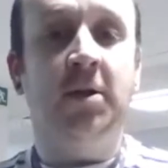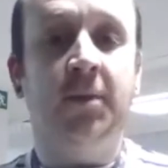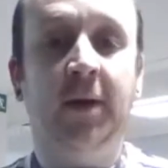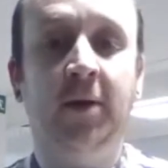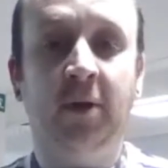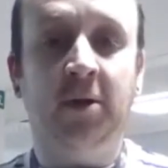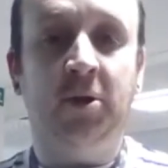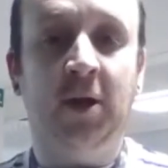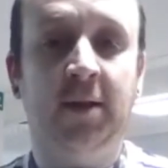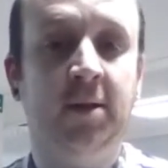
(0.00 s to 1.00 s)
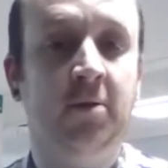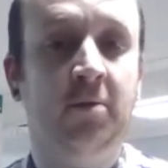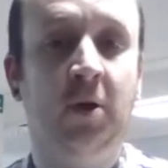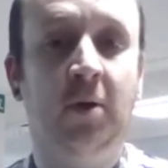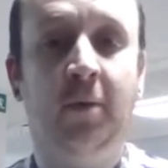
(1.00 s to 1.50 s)
It's been great to chat to you,
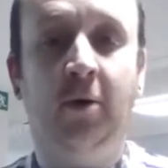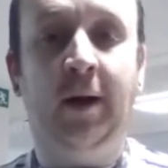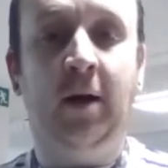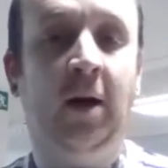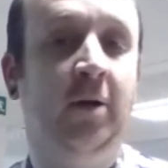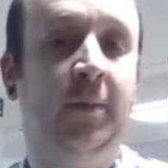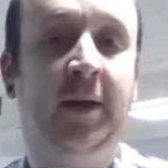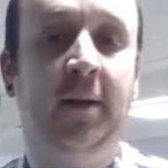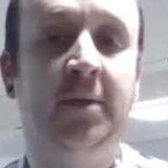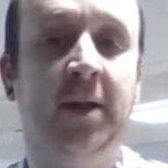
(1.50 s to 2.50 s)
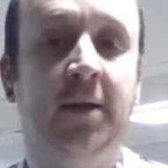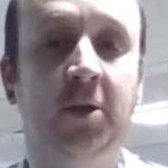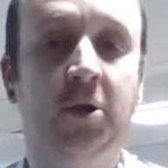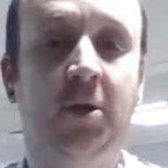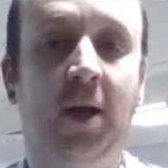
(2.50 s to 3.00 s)
learn more about how you became a
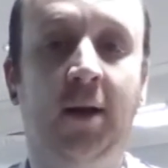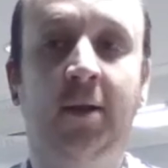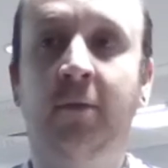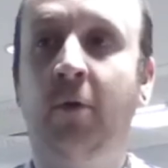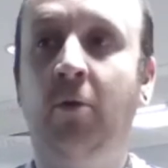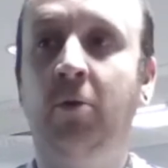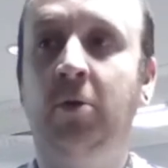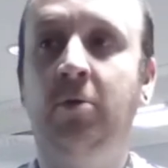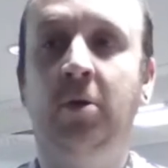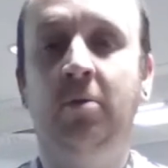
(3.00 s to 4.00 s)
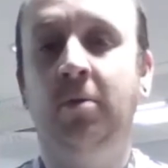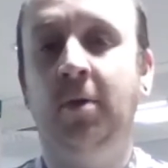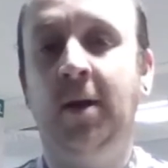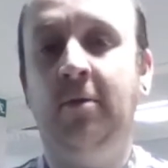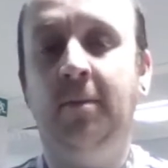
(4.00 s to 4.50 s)
technician and the role you do
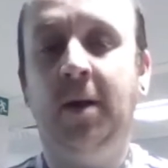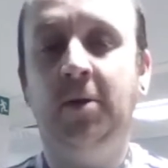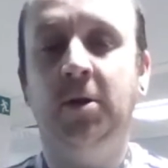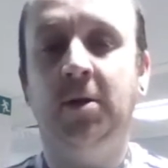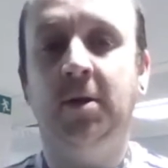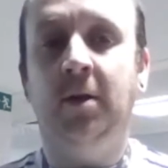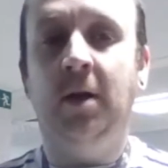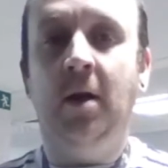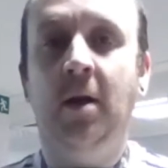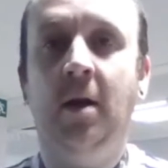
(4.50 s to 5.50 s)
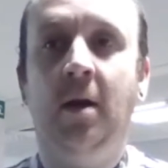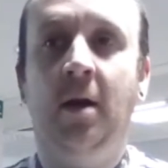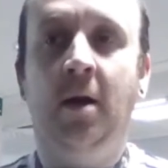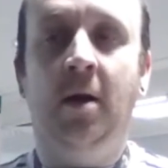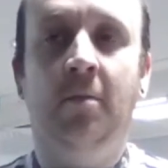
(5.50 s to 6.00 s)
here at Manchester.
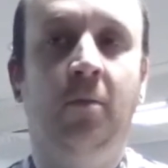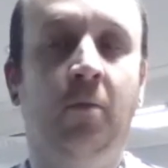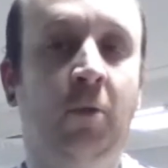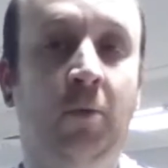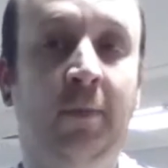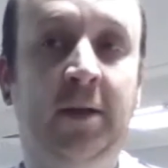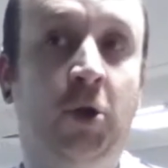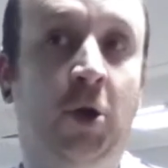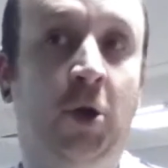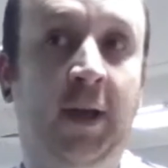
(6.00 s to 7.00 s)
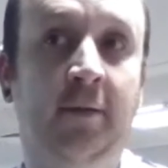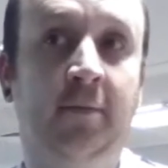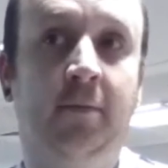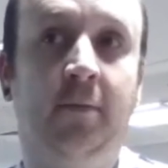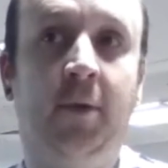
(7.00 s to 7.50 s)
We'll meet John
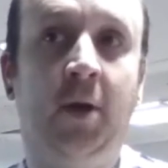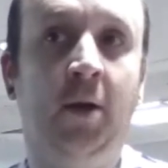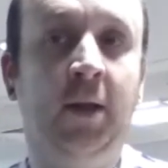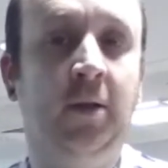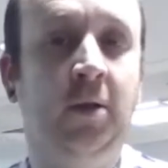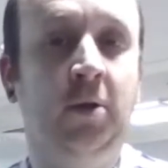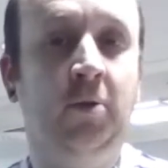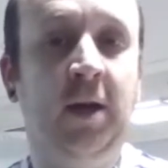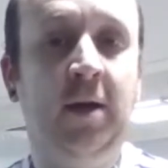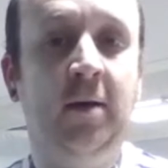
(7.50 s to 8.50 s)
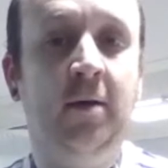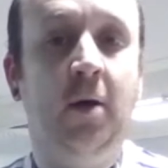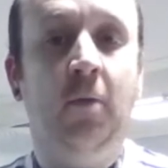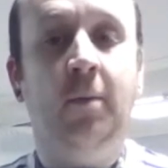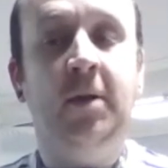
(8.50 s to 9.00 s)
again early in the new year
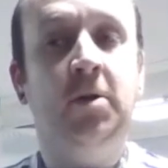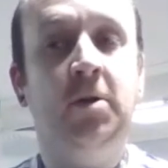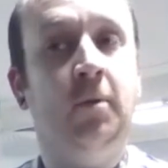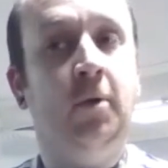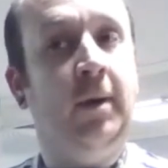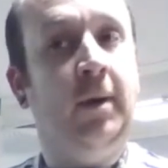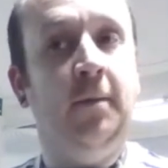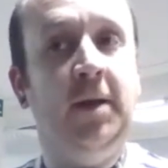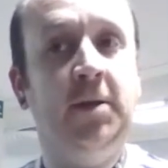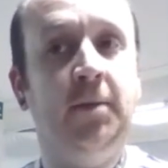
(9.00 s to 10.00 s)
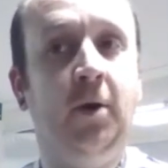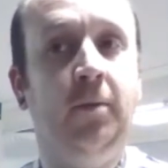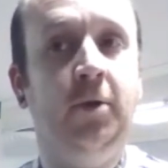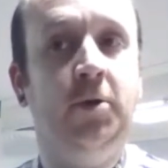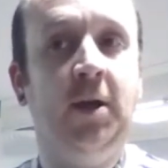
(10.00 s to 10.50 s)
when we talk more about the
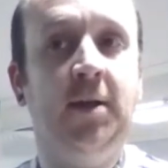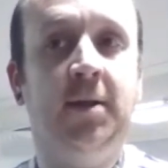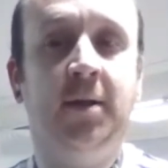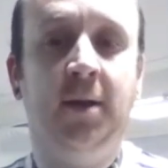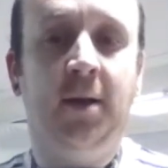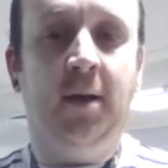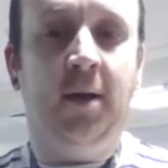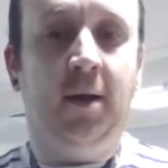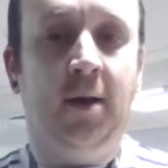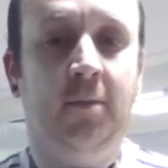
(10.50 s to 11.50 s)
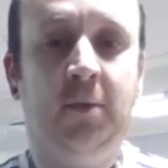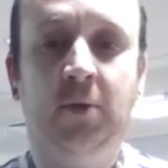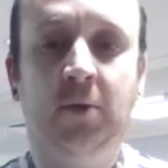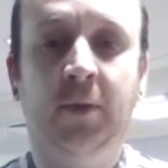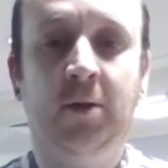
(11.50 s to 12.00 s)
Matterport project,
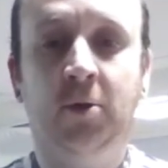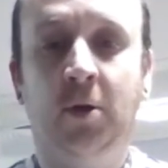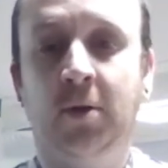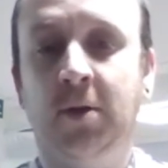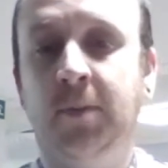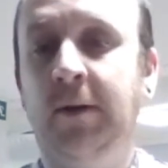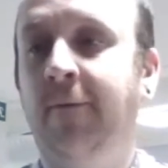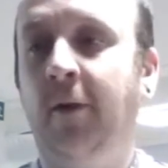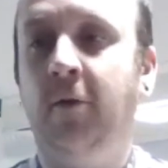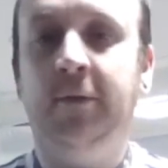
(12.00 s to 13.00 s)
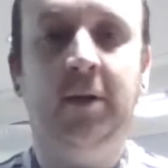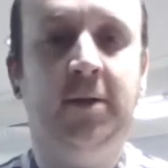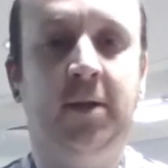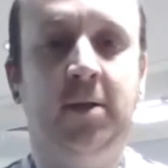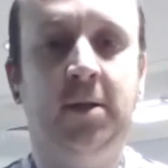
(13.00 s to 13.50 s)
something John has been involved in
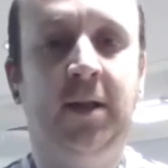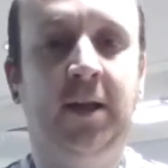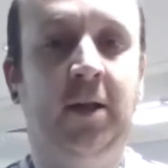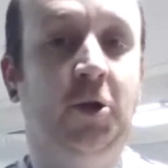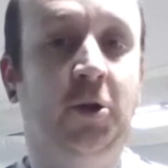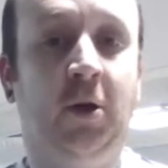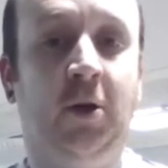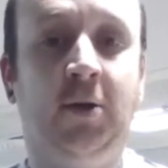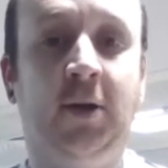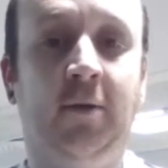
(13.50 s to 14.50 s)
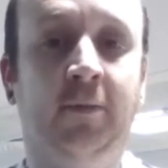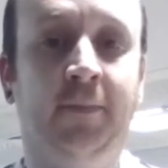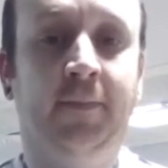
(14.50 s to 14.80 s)
since the initial lockdown.